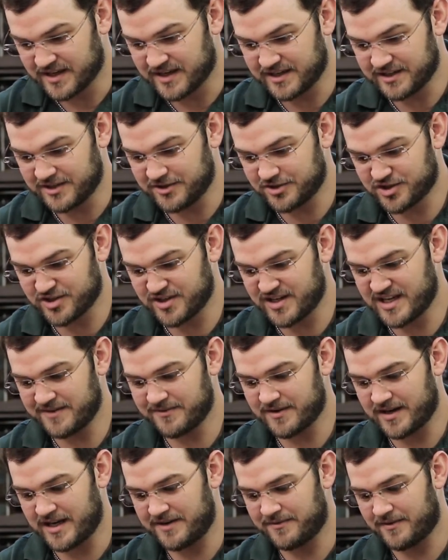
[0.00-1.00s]
You should
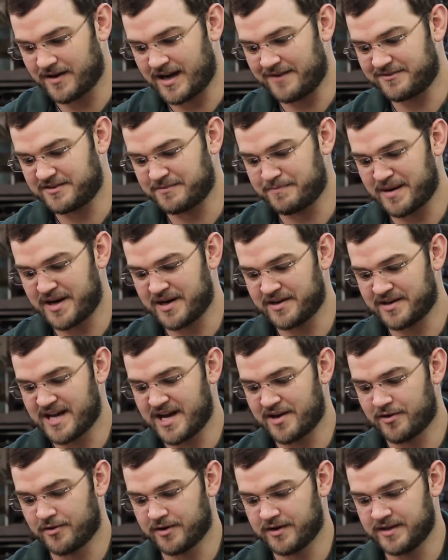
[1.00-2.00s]
never ever have to bear
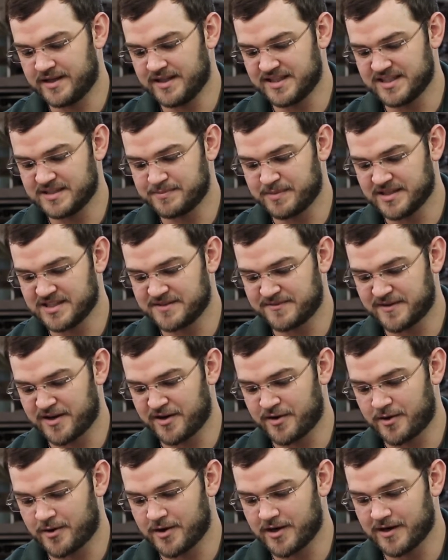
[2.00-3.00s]
down on it and hit these pins very
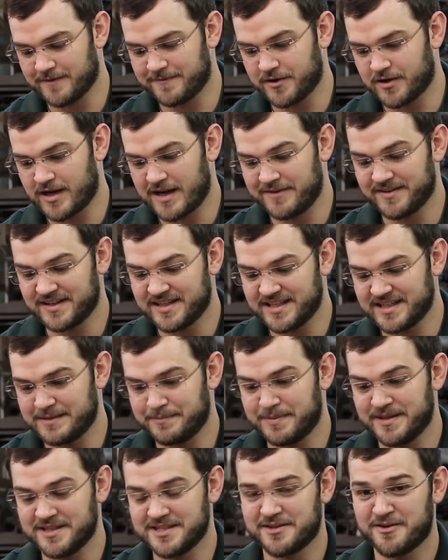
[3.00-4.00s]
hard. If you're having to hit the
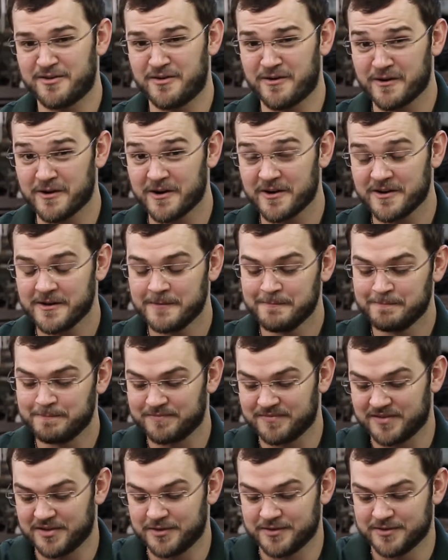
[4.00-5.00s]
pins hard,
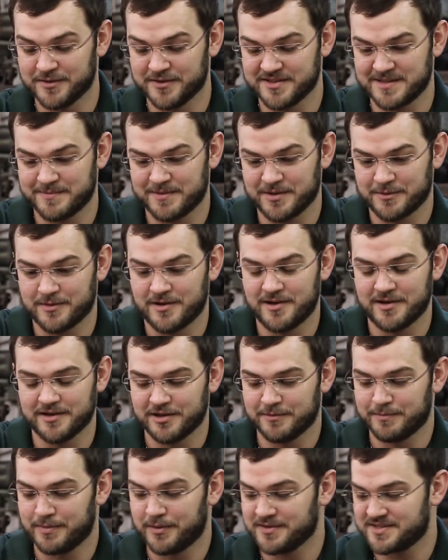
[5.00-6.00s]
you're doing something wrong.
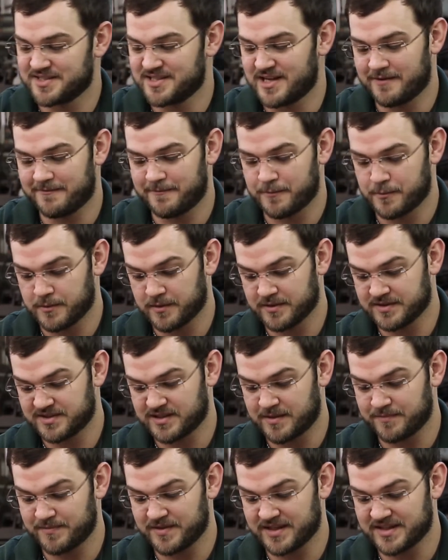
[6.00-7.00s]
Your bolt's not forward,
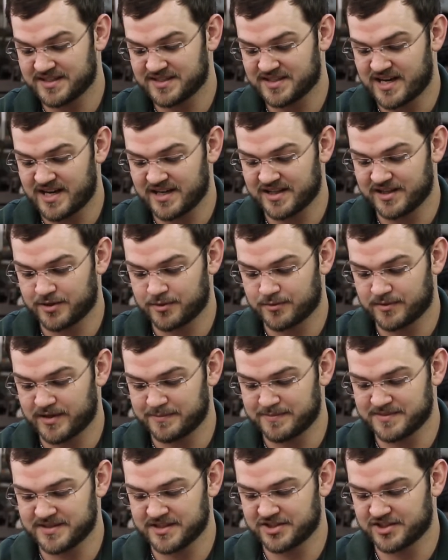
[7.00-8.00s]
something is not in the
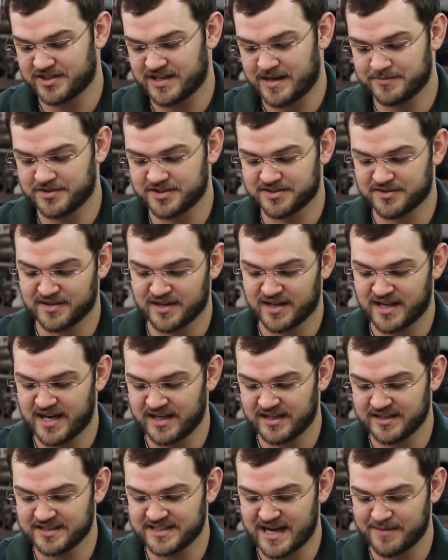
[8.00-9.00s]
correct position. I'm just going to
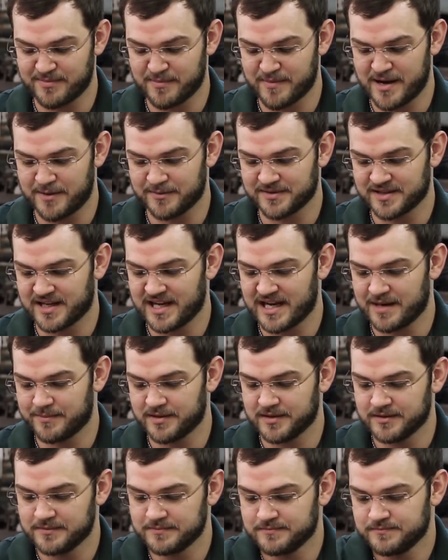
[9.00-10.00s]
lightly tap them out with a
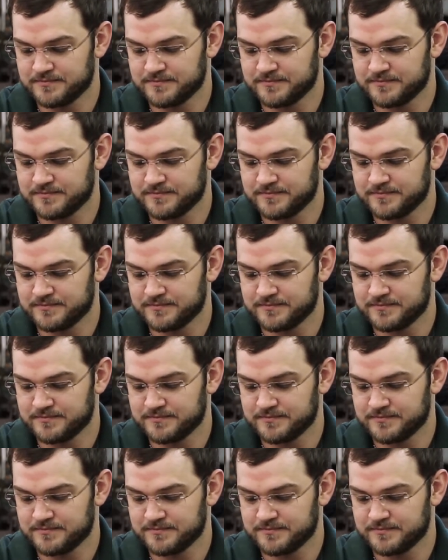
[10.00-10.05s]
hammer.